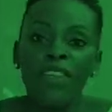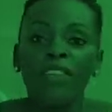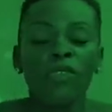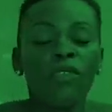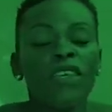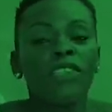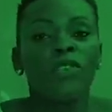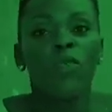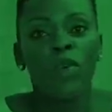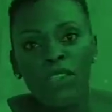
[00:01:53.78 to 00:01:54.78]
one thing to know
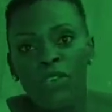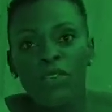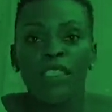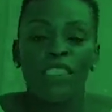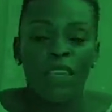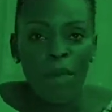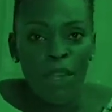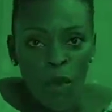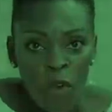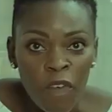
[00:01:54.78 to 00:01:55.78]
that you want your kitchen
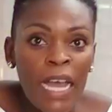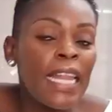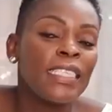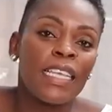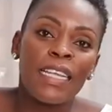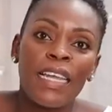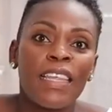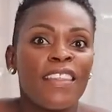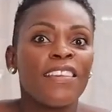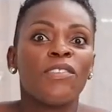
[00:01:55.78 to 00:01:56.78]
made over, and it's
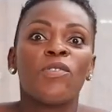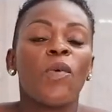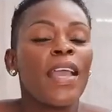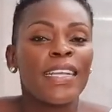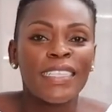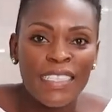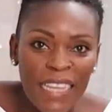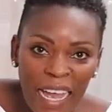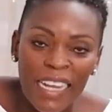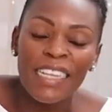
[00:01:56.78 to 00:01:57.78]
another thing to know
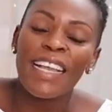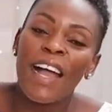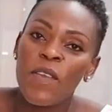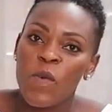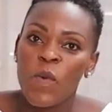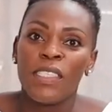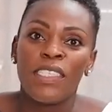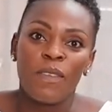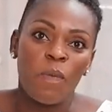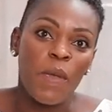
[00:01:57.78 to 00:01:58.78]
exactly how you
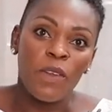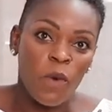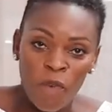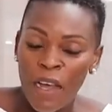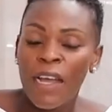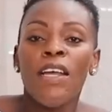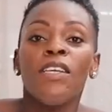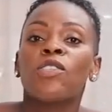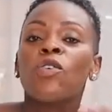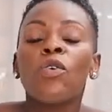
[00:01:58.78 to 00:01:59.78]
want it made over.
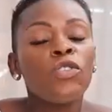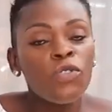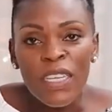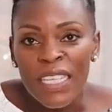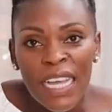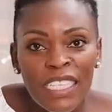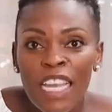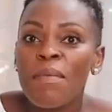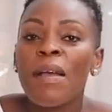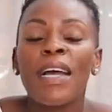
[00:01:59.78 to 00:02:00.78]
So during
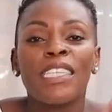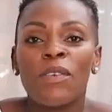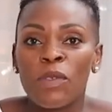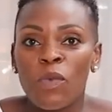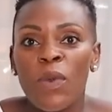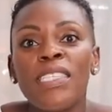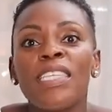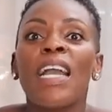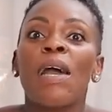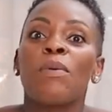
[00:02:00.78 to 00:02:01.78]
that time, as I was
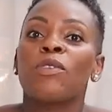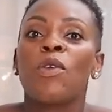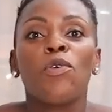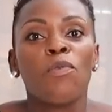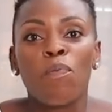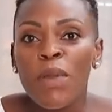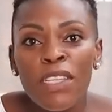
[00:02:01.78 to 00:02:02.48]
waiting, I was going on